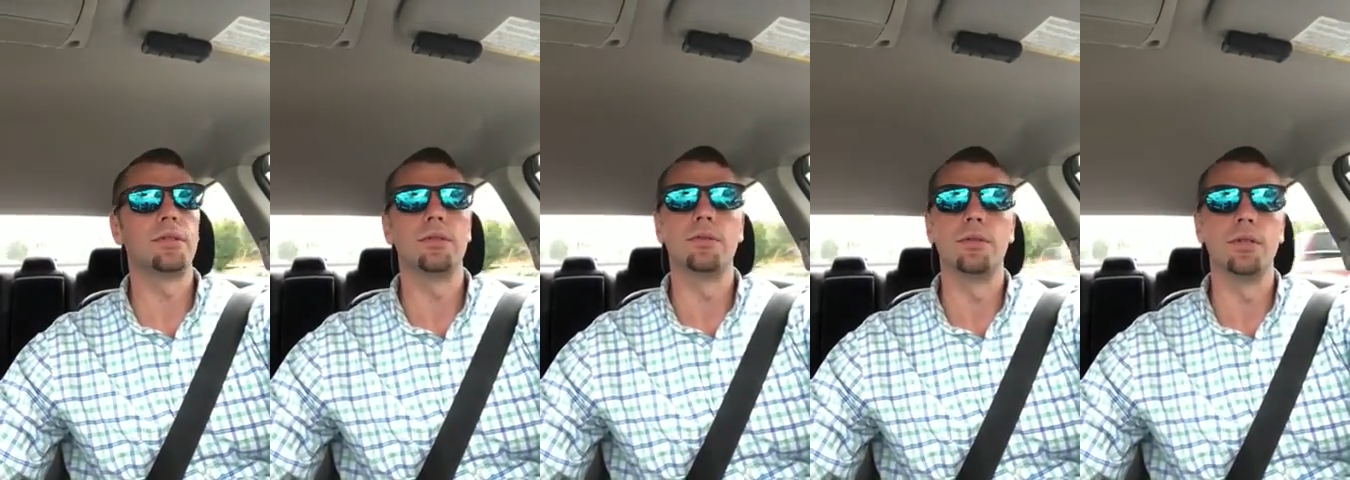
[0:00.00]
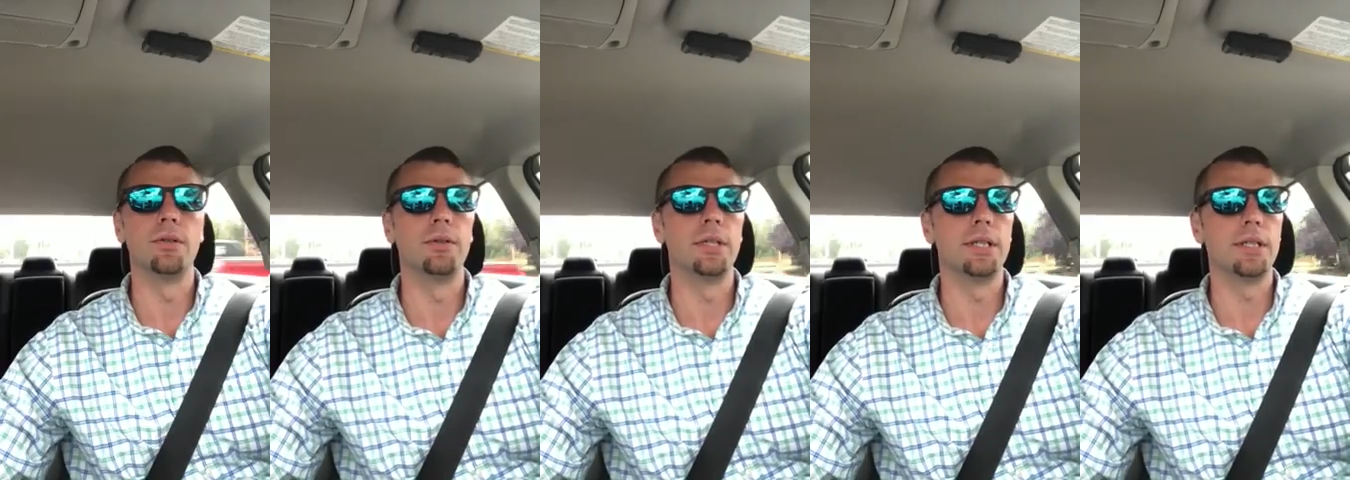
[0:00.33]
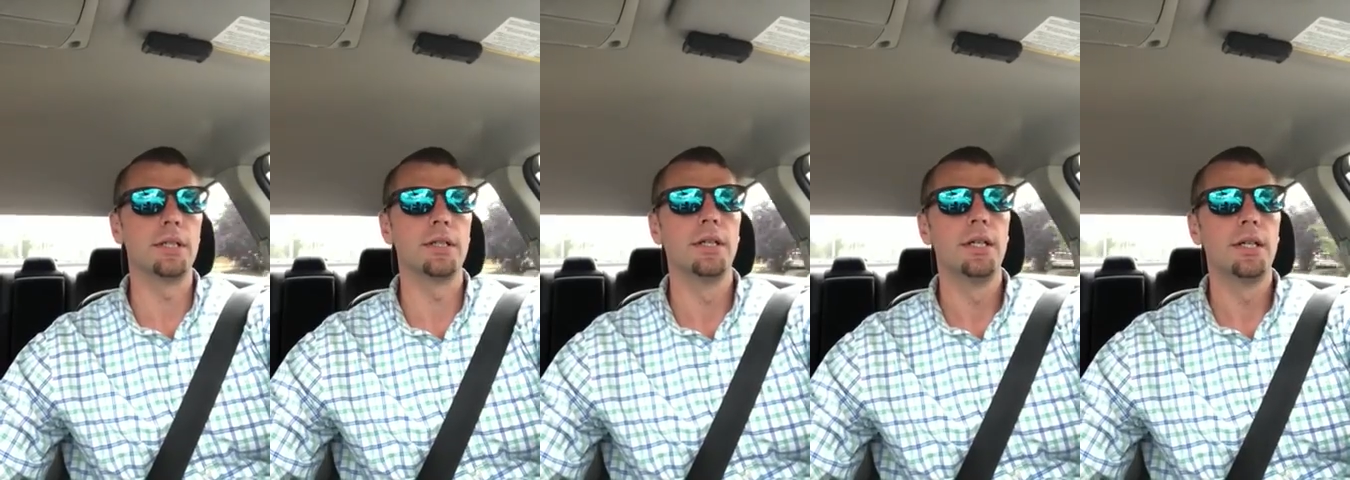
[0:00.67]
to
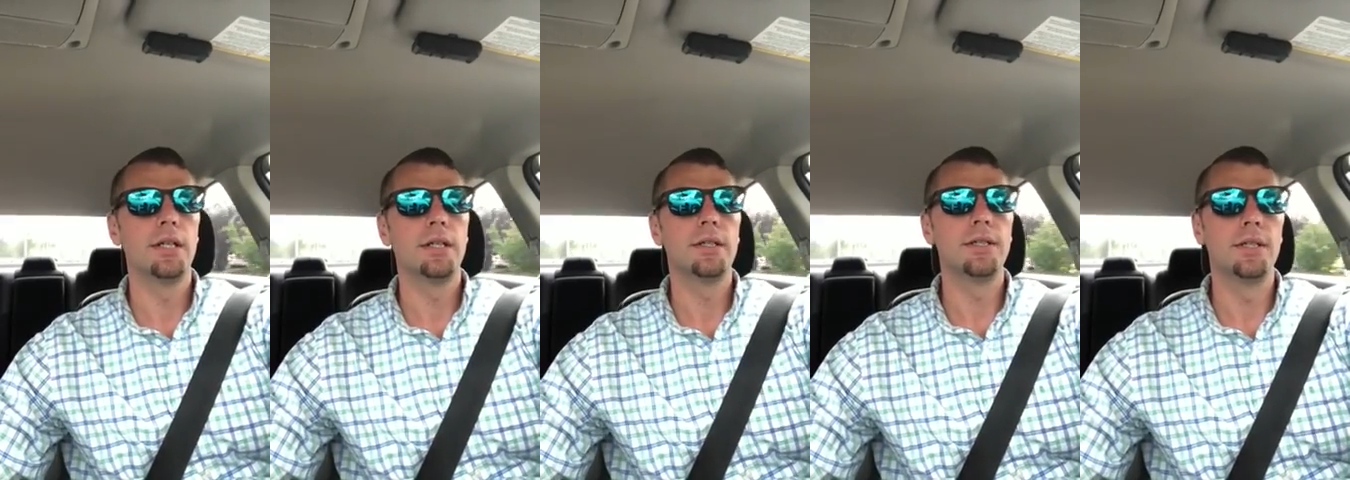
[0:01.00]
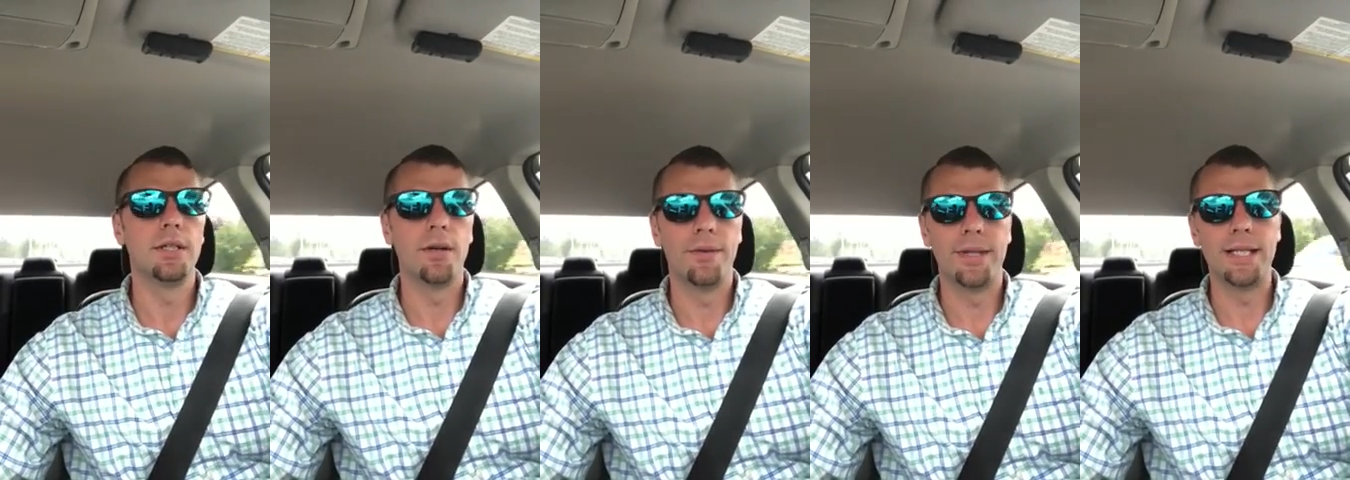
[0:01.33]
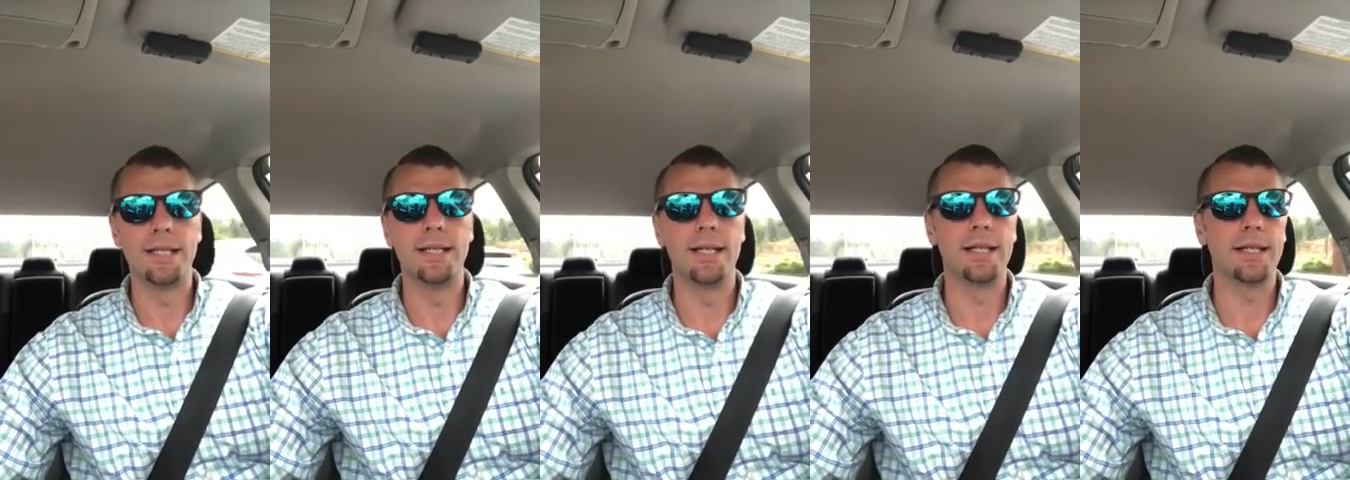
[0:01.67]
doing you know the
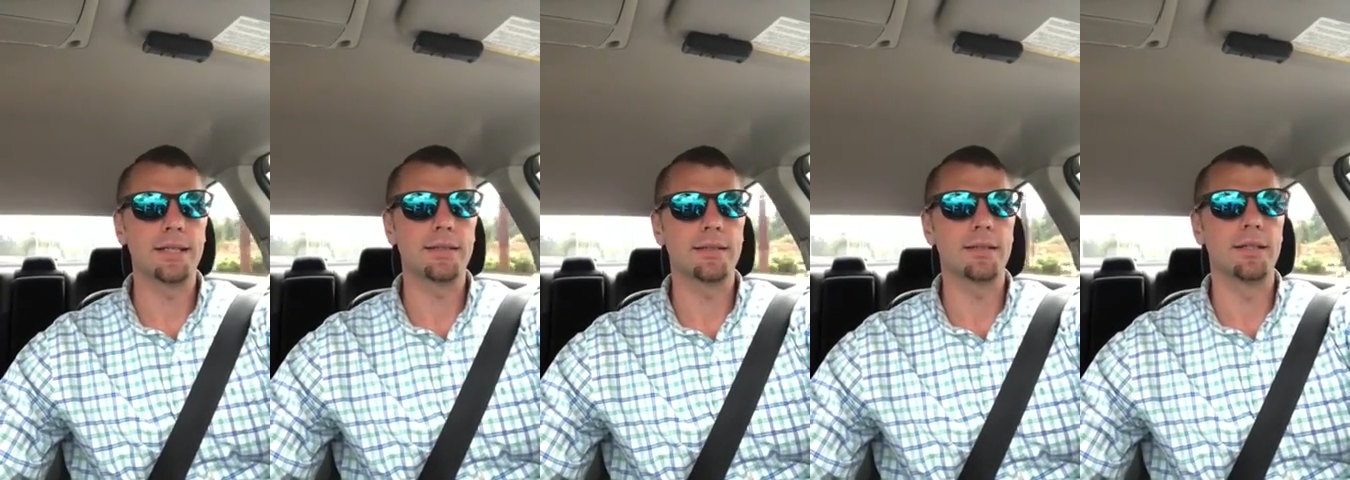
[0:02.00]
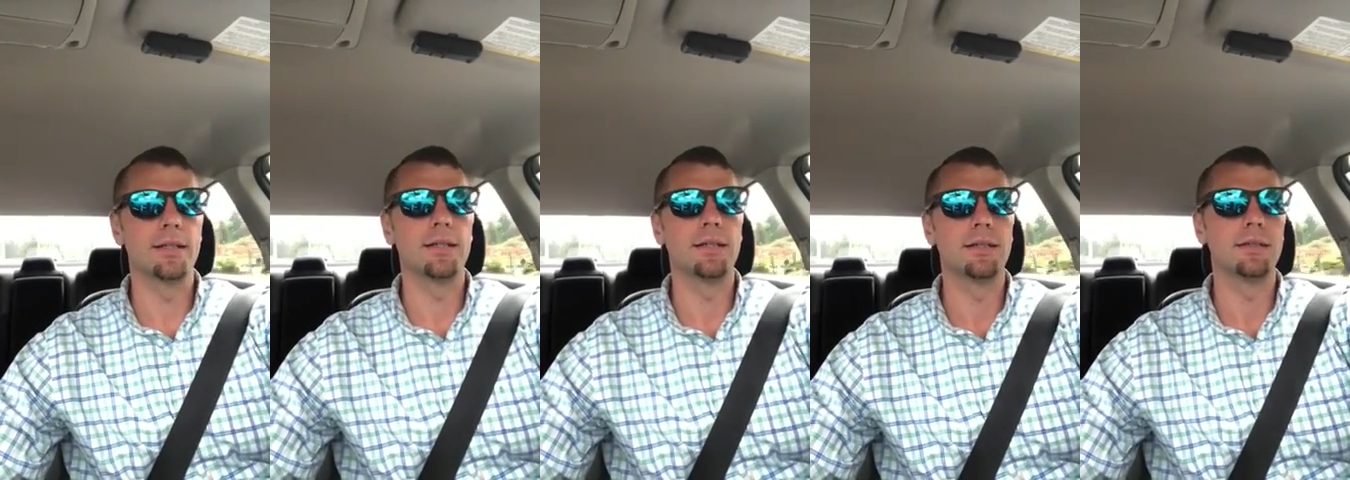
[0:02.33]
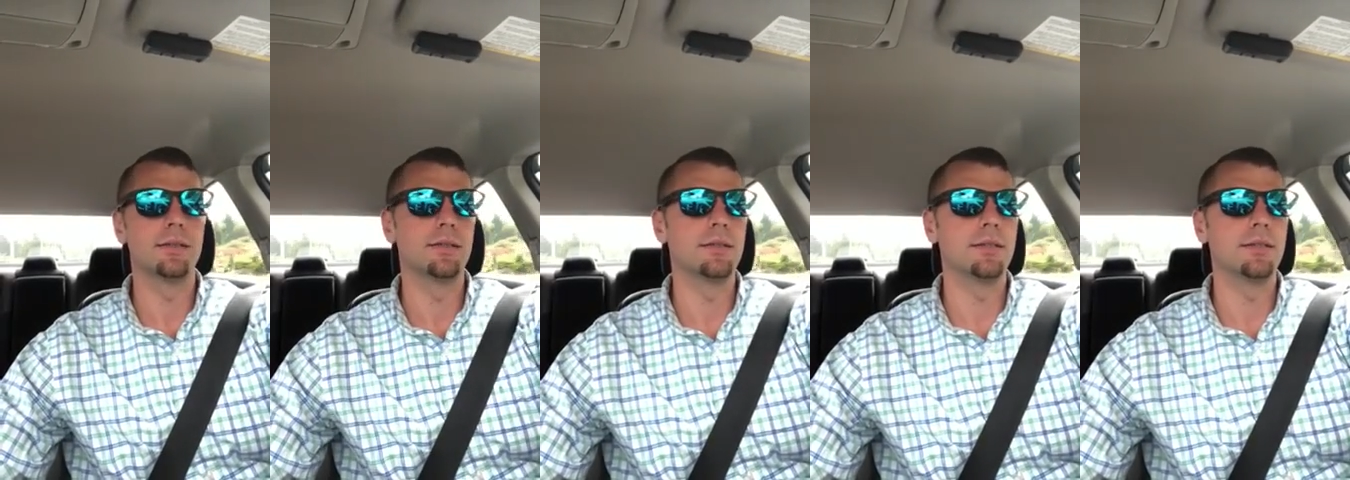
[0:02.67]
next uh,